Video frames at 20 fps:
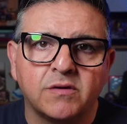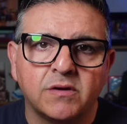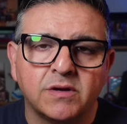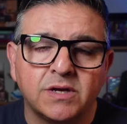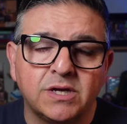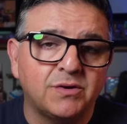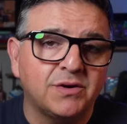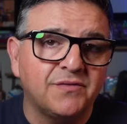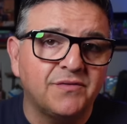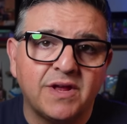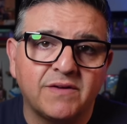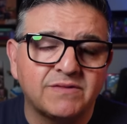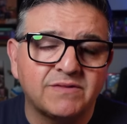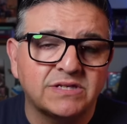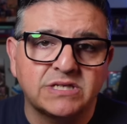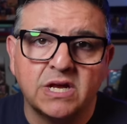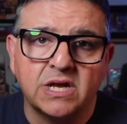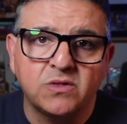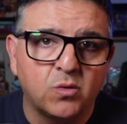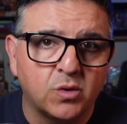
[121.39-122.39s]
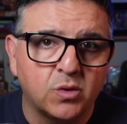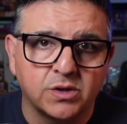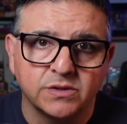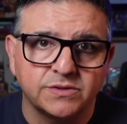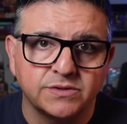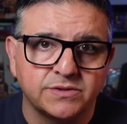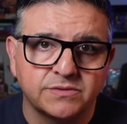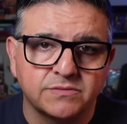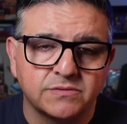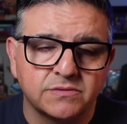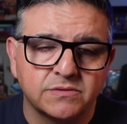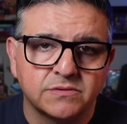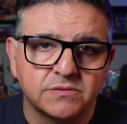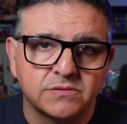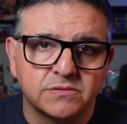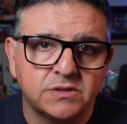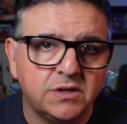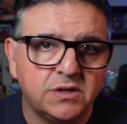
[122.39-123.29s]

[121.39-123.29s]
you don't even have to say the words. You